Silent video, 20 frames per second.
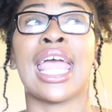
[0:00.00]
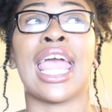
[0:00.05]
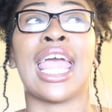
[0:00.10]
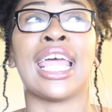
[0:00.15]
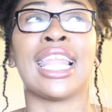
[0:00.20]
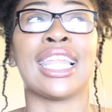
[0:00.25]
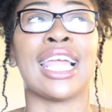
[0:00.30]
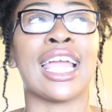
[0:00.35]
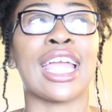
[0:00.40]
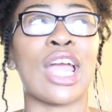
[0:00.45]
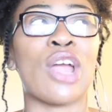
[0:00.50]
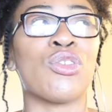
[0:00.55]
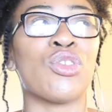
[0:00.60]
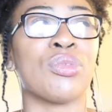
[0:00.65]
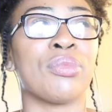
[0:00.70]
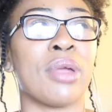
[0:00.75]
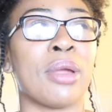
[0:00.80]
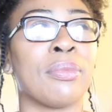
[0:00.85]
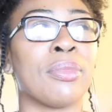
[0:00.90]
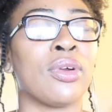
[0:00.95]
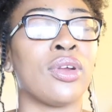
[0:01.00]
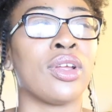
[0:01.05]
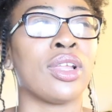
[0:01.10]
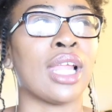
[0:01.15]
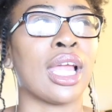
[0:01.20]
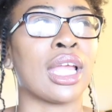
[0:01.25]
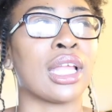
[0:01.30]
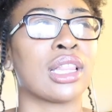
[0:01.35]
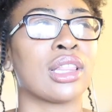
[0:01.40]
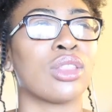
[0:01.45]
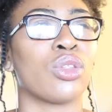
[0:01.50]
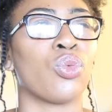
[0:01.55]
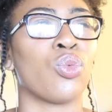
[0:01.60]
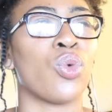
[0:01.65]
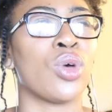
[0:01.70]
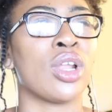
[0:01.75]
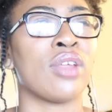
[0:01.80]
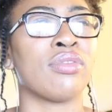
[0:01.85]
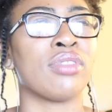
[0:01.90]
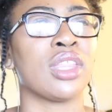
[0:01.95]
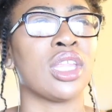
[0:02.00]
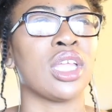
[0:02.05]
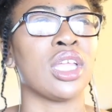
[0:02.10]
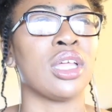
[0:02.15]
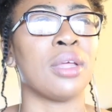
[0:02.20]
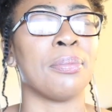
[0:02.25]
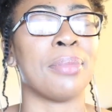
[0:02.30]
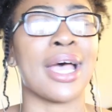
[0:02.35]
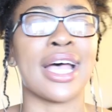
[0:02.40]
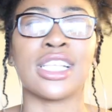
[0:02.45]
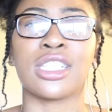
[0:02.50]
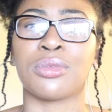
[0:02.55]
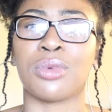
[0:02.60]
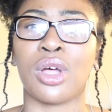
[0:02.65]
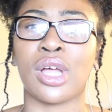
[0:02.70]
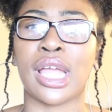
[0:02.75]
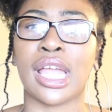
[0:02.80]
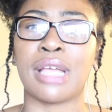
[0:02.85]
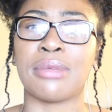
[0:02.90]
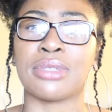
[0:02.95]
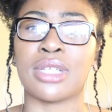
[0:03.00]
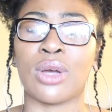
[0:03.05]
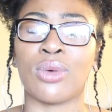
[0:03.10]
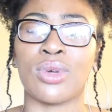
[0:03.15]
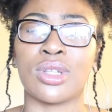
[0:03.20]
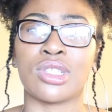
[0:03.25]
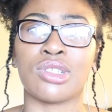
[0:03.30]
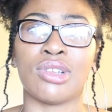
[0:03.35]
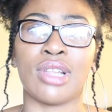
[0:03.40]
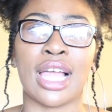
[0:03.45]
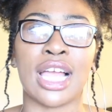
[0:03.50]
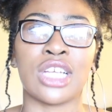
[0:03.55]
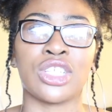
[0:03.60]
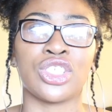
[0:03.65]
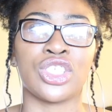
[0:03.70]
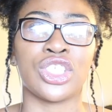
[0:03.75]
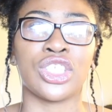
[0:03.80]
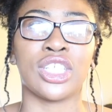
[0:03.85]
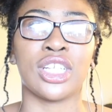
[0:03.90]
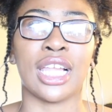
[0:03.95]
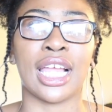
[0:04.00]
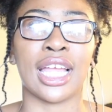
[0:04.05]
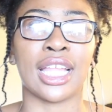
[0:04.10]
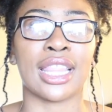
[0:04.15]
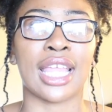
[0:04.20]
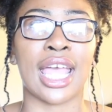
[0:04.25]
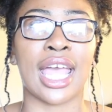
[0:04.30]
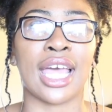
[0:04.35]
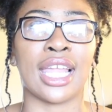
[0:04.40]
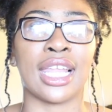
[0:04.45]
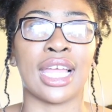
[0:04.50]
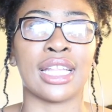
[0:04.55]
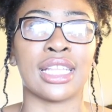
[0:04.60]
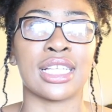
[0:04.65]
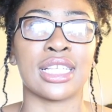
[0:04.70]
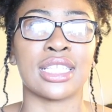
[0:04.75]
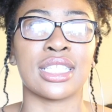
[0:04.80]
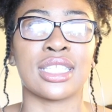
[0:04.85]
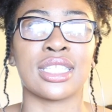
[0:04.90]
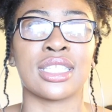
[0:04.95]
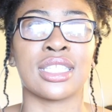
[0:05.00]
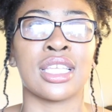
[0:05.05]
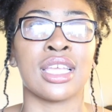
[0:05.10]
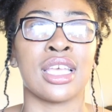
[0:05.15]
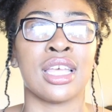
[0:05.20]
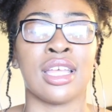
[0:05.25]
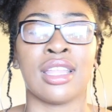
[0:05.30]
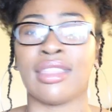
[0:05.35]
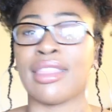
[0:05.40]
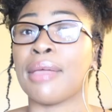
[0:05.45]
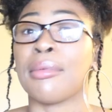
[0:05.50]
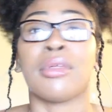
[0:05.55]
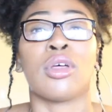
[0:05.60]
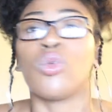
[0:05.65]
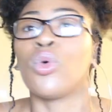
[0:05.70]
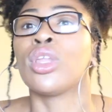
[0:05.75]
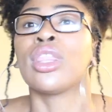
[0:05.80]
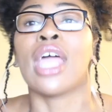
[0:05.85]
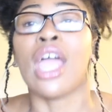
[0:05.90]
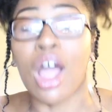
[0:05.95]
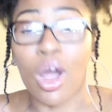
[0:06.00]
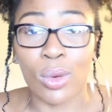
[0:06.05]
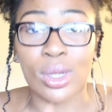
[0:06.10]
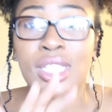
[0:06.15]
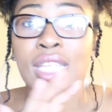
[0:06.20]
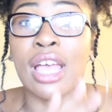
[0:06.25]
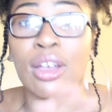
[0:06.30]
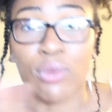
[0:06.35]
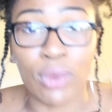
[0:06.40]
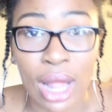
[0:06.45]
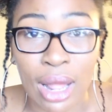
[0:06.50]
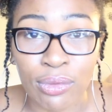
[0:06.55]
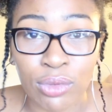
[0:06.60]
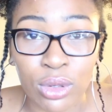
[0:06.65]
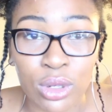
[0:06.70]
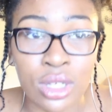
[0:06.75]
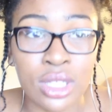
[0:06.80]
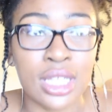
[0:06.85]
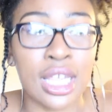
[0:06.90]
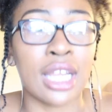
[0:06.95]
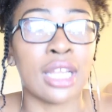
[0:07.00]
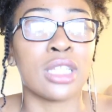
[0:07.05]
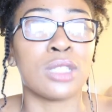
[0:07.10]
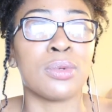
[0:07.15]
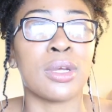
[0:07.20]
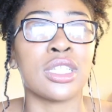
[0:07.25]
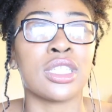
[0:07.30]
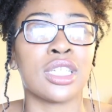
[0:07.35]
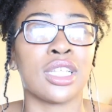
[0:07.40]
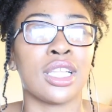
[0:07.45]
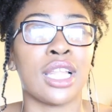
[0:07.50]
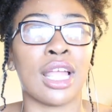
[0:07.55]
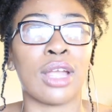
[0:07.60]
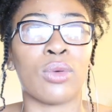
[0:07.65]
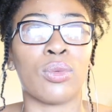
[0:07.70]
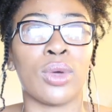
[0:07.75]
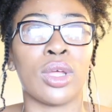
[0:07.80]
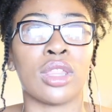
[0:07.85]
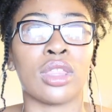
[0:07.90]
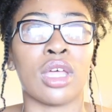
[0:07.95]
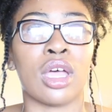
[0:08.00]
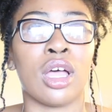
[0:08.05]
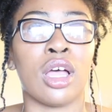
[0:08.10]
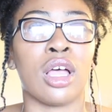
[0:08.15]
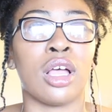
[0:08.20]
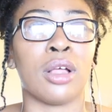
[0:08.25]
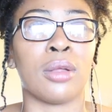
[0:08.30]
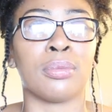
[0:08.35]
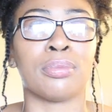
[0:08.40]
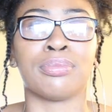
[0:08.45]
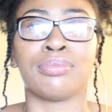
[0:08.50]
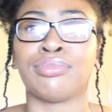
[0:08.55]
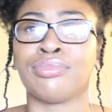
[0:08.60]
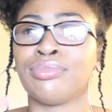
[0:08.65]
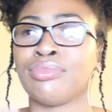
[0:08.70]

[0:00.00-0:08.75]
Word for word: and like i remember like one of the basketball games i went to last year like they had like this they well, they always have raffles, and especially like with um,